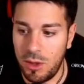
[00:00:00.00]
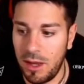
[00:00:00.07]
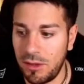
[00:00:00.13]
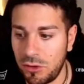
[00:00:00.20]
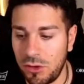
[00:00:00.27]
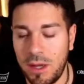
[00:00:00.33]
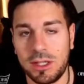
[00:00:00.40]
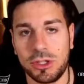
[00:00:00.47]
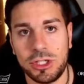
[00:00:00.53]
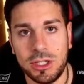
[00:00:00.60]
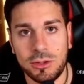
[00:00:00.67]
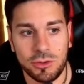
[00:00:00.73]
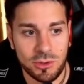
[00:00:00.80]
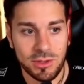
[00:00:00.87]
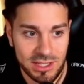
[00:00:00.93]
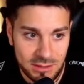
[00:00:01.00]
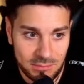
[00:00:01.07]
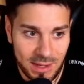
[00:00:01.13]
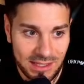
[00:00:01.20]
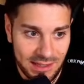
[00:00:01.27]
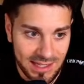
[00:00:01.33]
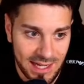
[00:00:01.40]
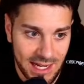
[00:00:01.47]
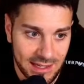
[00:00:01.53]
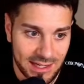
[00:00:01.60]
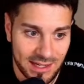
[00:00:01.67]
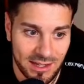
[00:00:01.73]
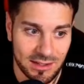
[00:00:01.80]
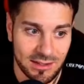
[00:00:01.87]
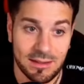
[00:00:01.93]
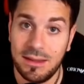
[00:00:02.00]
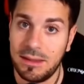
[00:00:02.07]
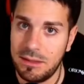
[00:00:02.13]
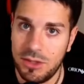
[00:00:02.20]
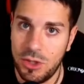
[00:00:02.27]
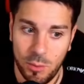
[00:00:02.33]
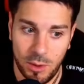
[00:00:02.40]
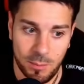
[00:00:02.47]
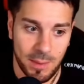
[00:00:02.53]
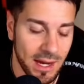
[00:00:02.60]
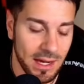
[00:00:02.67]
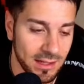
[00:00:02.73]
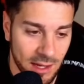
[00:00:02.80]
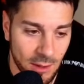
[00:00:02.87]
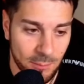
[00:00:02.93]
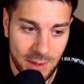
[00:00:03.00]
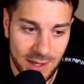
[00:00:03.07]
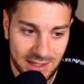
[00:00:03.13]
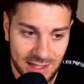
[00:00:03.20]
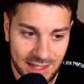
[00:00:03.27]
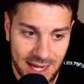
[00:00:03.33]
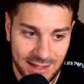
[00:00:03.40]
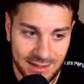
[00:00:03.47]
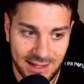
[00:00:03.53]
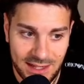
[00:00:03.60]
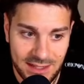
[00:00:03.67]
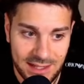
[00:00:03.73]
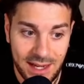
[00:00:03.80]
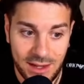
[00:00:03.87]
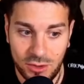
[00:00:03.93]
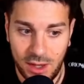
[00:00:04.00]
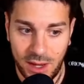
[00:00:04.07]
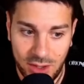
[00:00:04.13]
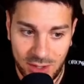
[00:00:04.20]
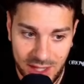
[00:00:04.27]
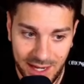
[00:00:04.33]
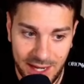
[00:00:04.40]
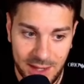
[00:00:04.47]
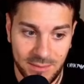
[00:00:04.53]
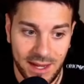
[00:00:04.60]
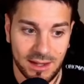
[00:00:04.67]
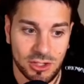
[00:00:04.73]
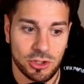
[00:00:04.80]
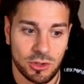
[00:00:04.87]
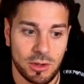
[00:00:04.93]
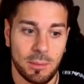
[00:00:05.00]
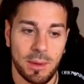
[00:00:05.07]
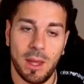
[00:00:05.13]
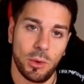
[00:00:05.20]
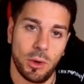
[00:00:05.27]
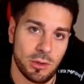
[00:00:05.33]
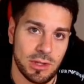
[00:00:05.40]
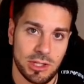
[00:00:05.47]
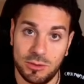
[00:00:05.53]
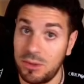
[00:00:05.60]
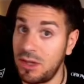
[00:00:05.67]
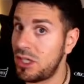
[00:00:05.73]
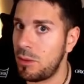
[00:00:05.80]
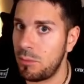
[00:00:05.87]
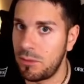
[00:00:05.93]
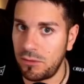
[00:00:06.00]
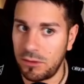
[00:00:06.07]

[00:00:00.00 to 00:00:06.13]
I've tried to give you these basic ideas. So we place our pieces like this and try to take advantage of the power of this bishop.